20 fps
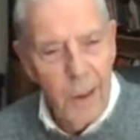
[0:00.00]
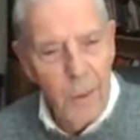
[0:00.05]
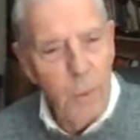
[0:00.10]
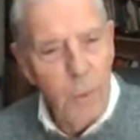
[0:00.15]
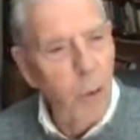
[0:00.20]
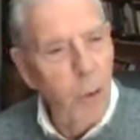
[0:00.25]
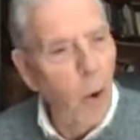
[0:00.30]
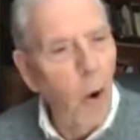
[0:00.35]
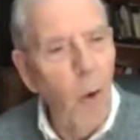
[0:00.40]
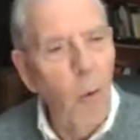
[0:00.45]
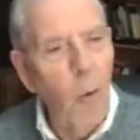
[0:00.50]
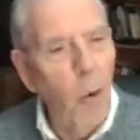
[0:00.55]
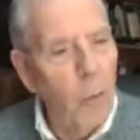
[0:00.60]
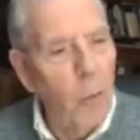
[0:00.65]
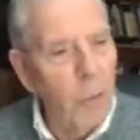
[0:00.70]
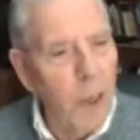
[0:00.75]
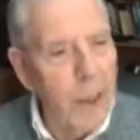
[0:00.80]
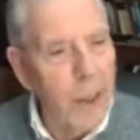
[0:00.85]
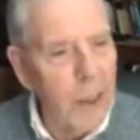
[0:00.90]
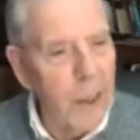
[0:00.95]
And Paul
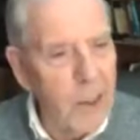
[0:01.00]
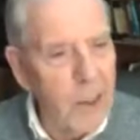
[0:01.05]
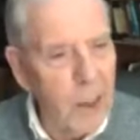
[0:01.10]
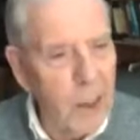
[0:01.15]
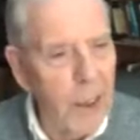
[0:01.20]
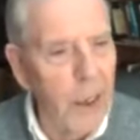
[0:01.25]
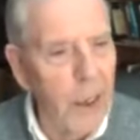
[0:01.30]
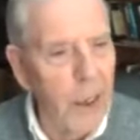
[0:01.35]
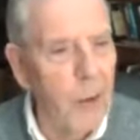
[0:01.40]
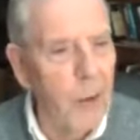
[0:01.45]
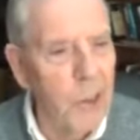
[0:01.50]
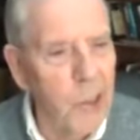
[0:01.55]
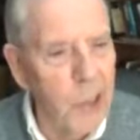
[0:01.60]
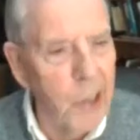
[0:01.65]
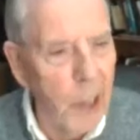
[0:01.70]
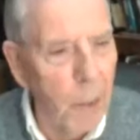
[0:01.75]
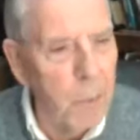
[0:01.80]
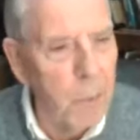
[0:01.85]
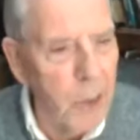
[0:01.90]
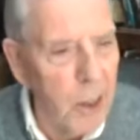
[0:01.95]
will make it clear in
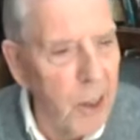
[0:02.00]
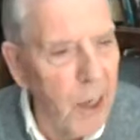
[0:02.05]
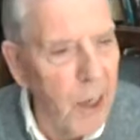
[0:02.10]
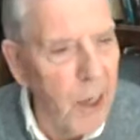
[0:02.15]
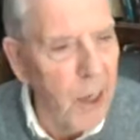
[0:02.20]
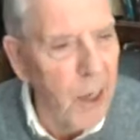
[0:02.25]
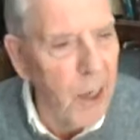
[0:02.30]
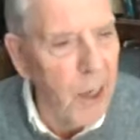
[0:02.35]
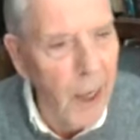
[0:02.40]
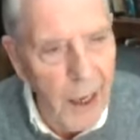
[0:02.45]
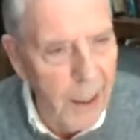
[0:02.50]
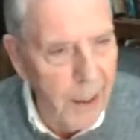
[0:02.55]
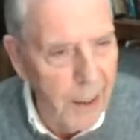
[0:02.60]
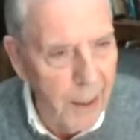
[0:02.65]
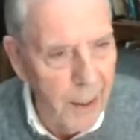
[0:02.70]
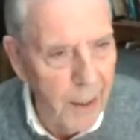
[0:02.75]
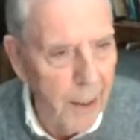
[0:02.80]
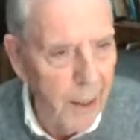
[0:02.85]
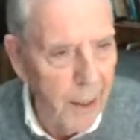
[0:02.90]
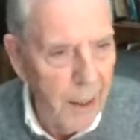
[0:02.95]
chapter
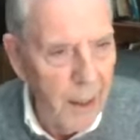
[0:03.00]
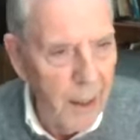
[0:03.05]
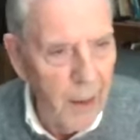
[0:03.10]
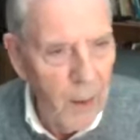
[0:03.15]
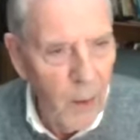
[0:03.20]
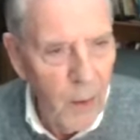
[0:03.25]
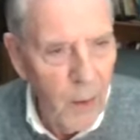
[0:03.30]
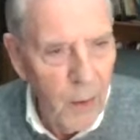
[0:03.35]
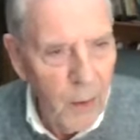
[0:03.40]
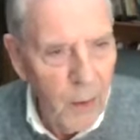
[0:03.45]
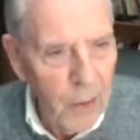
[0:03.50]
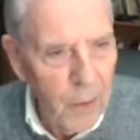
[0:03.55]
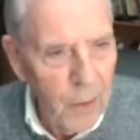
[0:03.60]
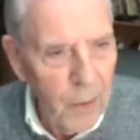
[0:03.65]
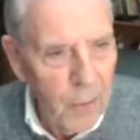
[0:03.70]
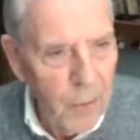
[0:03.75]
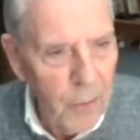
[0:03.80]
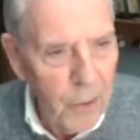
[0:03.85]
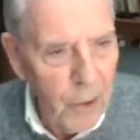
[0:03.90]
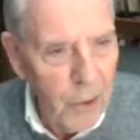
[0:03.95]
9,
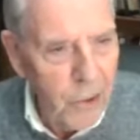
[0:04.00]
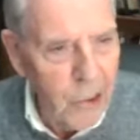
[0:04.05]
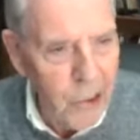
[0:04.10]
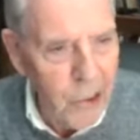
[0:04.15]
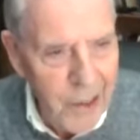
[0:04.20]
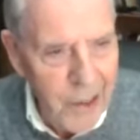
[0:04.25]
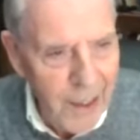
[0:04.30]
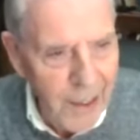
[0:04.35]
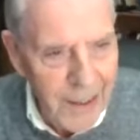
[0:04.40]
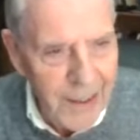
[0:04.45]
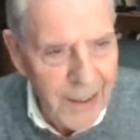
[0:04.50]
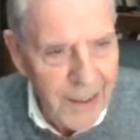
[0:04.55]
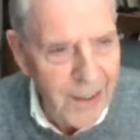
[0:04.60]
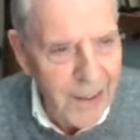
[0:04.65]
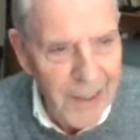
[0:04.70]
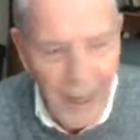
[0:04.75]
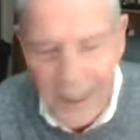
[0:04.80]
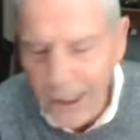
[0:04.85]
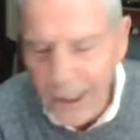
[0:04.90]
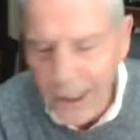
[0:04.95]
verse
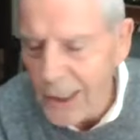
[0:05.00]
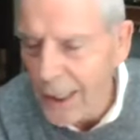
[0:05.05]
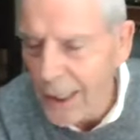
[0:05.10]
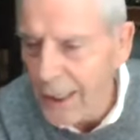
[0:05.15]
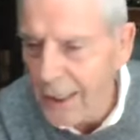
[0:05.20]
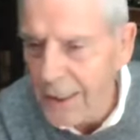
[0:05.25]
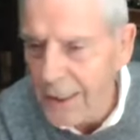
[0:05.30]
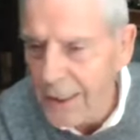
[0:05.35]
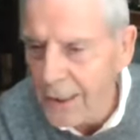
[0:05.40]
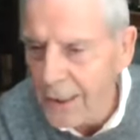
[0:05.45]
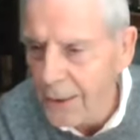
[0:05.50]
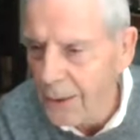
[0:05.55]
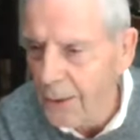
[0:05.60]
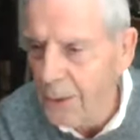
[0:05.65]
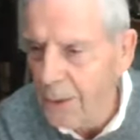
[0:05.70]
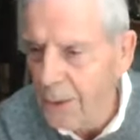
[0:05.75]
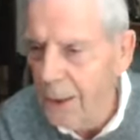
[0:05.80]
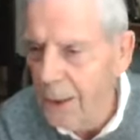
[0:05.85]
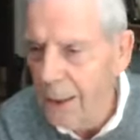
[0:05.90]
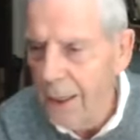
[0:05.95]
6. That's not
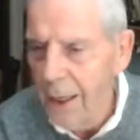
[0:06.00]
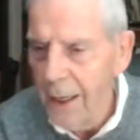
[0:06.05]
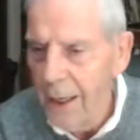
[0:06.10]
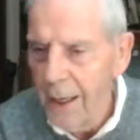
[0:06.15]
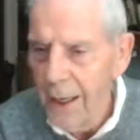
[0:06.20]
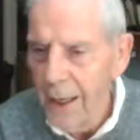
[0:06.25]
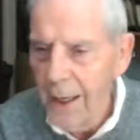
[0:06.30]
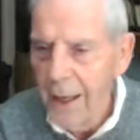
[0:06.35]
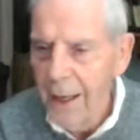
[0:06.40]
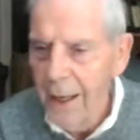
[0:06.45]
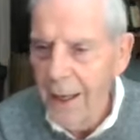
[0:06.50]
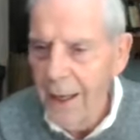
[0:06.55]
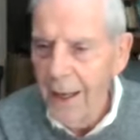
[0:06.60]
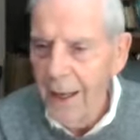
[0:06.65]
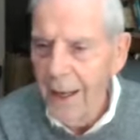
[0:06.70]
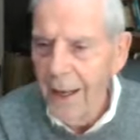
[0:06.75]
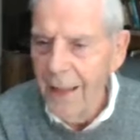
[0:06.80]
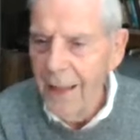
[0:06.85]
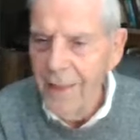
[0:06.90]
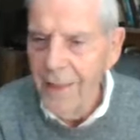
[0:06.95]
true.
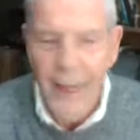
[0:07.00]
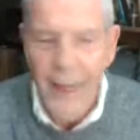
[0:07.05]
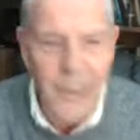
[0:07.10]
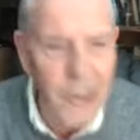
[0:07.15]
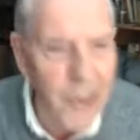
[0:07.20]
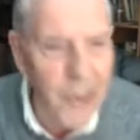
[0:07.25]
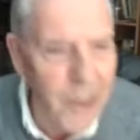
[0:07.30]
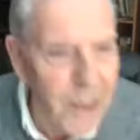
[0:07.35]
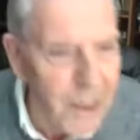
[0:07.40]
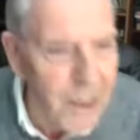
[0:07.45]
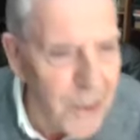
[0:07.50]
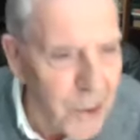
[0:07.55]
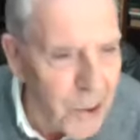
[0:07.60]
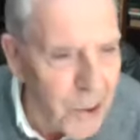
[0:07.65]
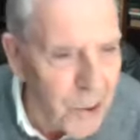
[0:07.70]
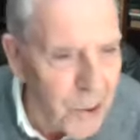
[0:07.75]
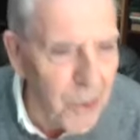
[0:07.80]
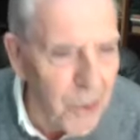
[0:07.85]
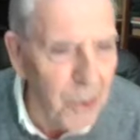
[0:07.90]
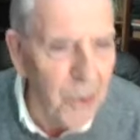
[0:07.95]
That's not
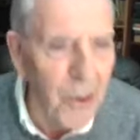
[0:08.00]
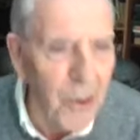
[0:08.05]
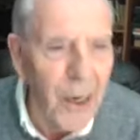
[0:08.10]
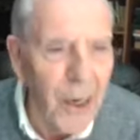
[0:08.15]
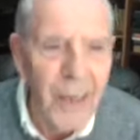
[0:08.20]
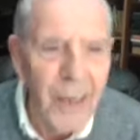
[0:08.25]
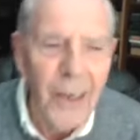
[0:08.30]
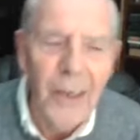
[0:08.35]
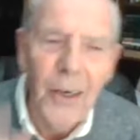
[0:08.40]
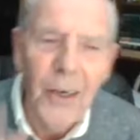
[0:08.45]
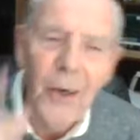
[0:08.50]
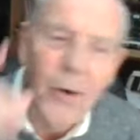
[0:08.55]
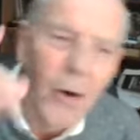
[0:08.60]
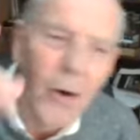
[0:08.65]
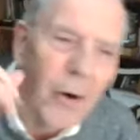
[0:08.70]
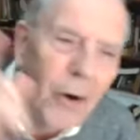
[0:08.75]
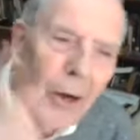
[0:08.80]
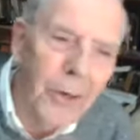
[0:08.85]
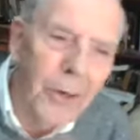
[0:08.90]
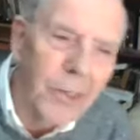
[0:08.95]
true. You
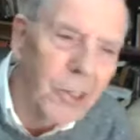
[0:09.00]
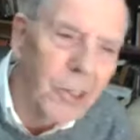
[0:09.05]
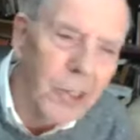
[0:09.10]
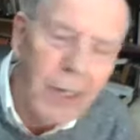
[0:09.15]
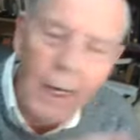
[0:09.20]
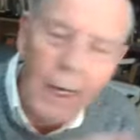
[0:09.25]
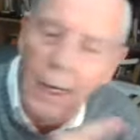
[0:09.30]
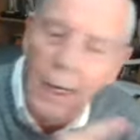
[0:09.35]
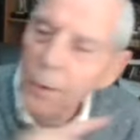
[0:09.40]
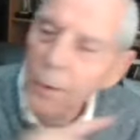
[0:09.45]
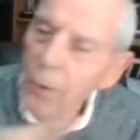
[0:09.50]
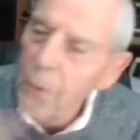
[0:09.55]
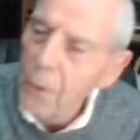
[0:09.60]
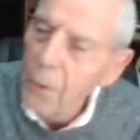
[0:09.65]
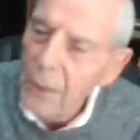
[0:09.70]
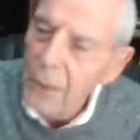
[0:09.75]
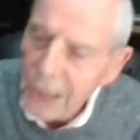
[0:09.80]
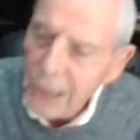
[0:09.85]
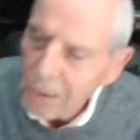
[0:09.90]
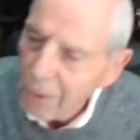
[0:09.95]
don't understand
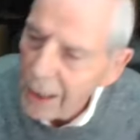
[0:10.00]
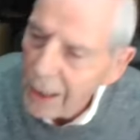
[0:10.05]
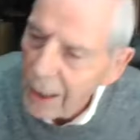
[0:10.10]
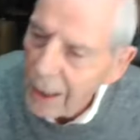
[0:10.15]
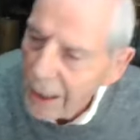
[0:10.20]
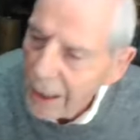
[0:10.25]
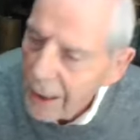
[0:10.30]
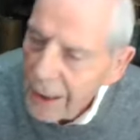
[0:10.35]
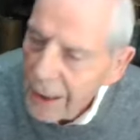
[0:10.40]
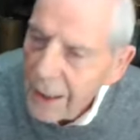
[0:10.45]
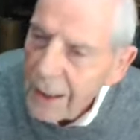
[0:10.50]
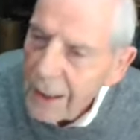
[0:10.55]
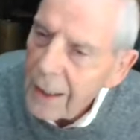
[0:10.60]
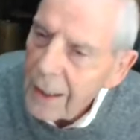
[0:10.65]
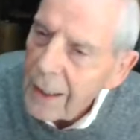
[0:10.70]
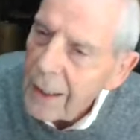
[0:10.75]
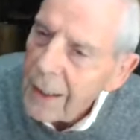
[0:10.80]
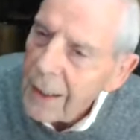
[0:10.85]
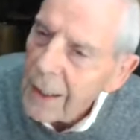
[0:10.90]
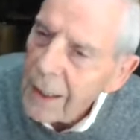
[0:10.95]
who Israel
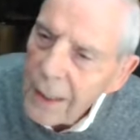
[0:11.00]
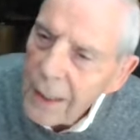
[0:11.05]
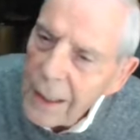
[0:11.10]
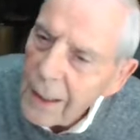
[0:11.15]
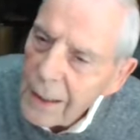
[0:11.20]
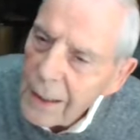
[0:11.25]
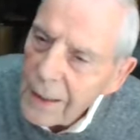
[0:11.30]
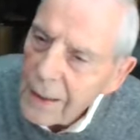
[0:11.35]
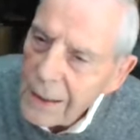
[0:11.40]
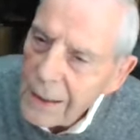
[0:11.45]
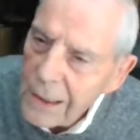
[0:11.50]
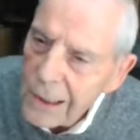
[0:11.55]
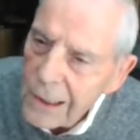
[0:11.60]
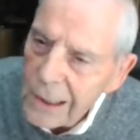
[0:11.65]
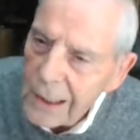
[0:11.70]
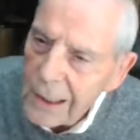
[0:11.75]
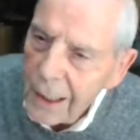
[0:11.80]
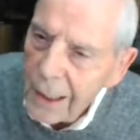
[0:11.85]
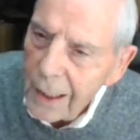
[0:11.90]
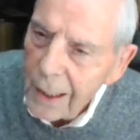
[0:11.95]

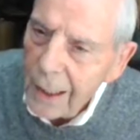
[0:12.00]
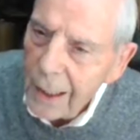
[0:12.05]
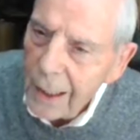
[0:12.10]
is.